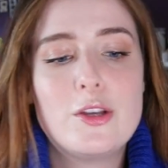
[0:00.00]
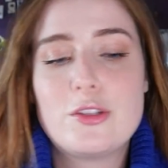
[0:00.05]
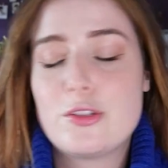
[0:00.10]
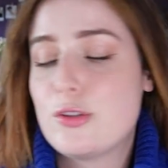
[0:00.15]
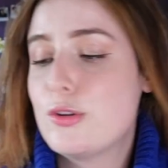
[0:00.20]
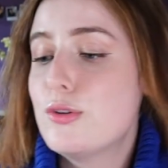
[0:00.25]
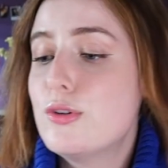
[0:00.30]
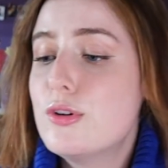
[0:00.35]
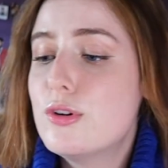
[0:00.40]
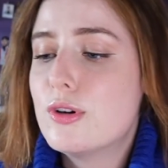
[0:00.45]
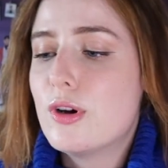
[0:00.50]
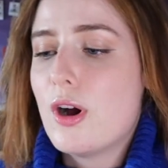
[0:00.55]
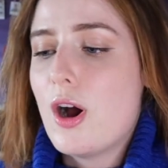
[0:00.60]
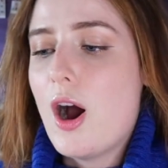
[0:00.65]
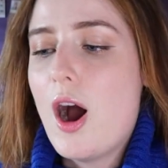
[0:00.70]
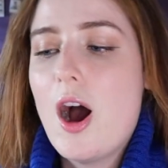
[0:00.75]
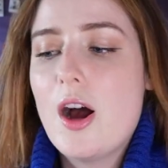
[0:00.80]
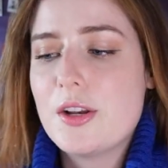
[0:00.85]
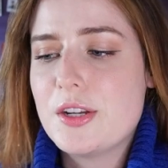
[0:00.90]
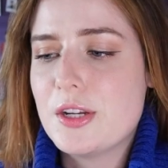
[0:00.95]
two
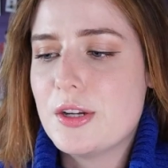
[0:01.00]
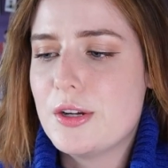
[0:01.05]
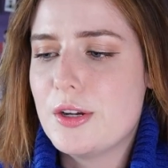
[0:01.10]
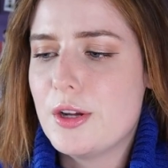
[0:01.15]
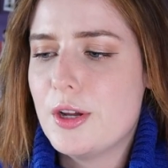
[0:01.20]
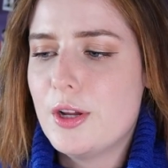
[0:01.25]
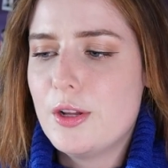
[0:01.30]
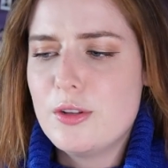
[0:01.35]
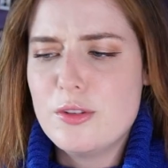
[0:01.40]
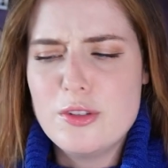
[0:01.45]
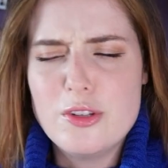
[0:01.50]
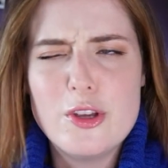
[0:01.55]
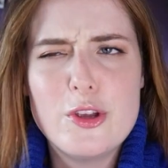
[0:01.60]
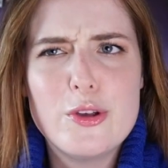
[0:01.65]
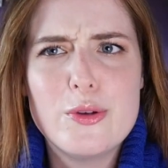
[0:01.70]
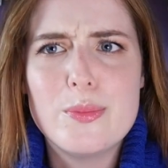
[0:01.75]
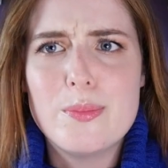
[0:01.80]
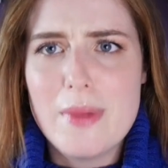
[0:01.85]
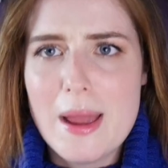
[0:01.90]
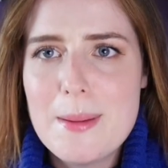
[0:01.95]
other
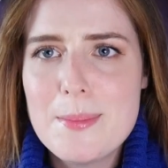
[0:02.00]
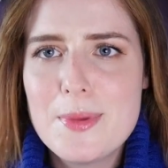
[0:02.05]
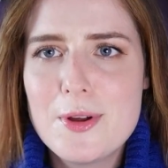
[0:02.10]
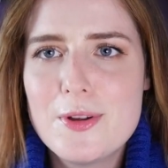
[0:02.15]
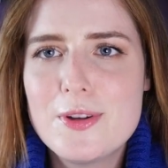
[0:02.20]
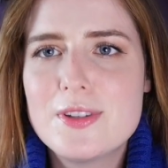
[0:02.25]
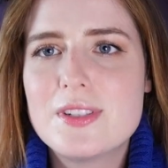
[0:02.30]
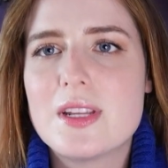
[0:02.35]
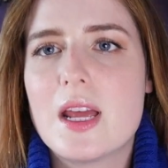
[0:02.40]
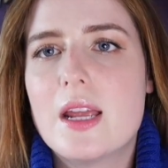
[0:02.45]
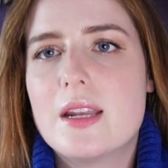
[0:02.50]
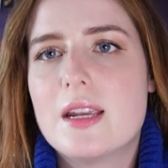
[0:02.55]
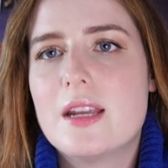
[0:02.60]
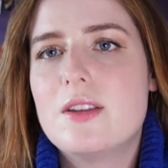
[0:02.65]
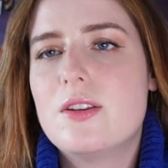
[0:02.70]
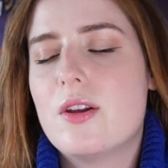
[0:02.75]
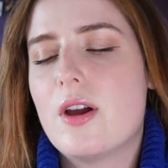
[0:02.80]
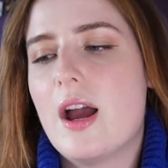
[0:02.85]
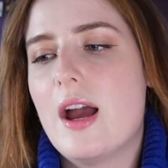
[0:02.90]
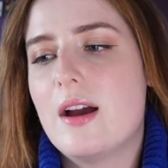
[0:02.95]
new members, and then
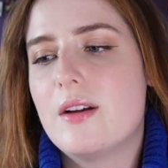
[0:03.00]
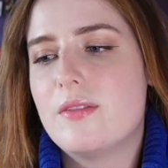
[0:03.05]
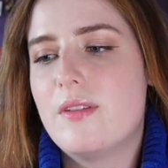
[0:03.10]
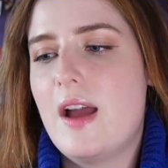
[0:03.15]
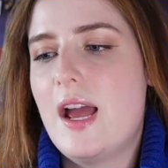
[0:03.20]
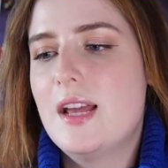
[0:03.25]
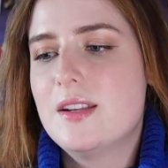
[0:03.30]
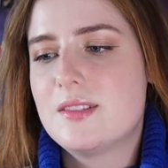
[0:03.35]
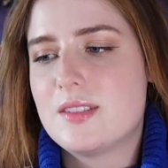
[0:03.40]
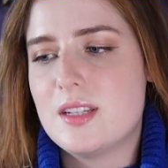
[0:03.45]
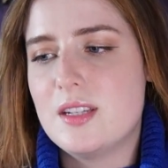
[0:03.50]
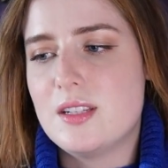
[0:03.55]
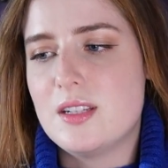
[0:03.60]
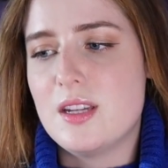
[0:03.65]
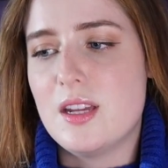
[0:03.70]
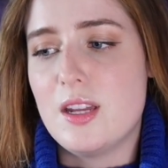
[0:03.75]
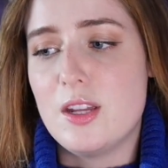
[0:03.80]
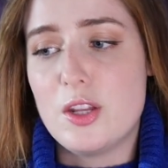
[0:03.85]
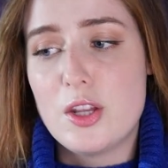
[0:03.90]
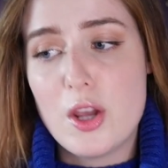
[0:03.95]
you have
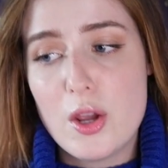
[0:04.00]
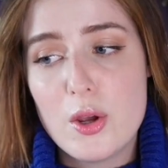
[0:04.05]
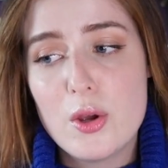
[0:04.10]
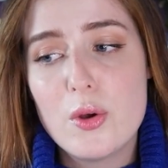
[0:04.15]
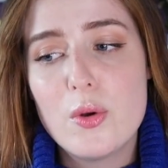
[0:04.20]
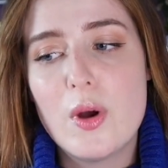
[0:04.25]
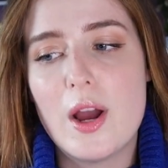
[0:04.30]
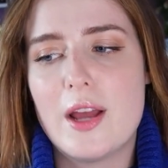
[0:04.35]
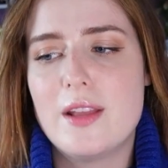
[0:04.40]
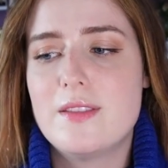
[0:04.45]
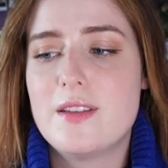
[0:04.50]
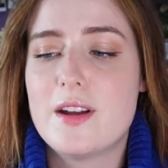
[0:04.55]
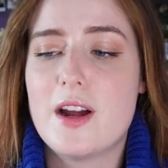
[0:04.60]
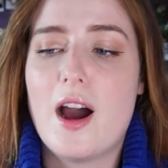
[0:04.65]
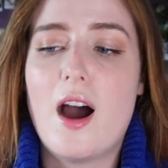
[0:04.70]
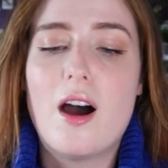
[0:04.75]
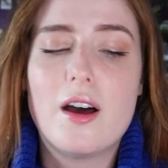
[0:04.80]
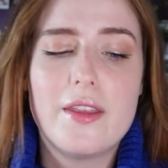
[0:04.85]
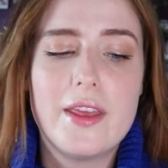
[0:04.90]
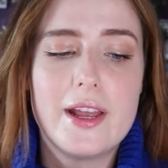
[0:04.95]
NCT U, and they're
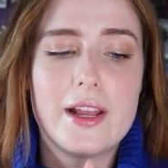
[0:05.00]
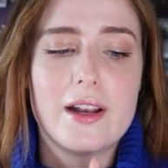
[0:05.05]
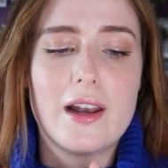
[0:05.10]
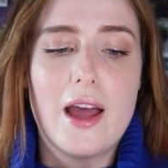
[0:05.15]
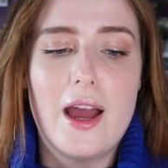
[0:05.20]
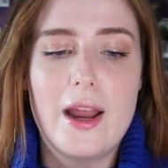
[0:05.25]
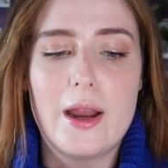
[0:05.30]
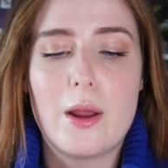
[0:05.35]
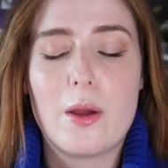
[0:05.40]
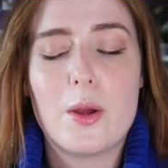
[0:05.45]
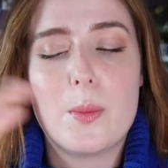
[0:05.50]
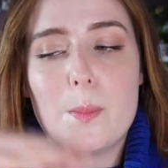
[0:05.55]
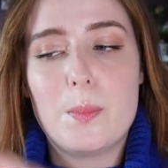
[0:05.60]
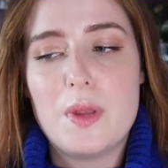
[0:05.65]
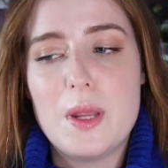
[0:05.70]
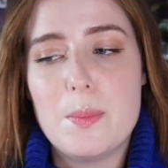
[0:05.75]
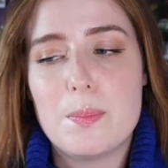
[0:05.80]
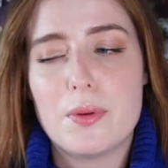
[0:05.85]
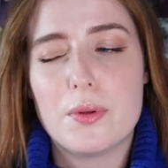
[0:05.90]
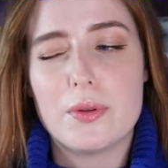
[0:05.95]
adding like
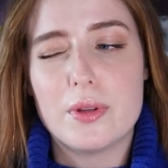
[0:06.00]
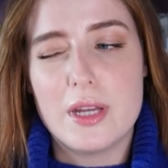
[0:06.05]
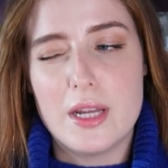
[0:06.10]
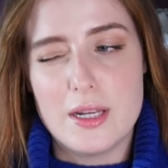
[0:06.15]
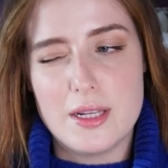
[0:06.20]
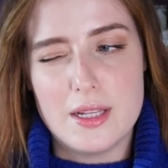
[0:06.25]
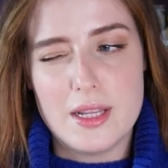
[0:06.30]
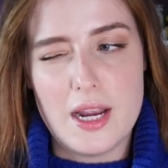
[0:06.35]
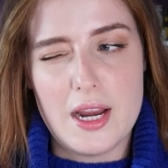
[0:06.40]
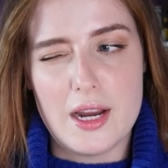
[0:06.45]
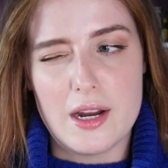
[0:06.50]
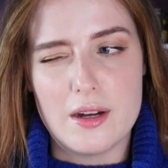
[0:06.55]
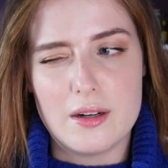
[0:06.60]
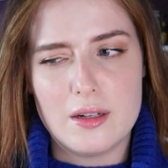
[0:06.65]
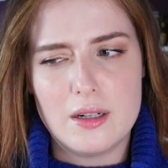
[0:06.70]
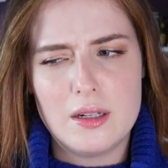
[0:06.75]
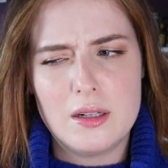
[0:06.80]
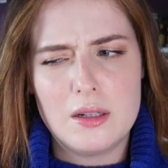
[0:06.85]
people in there.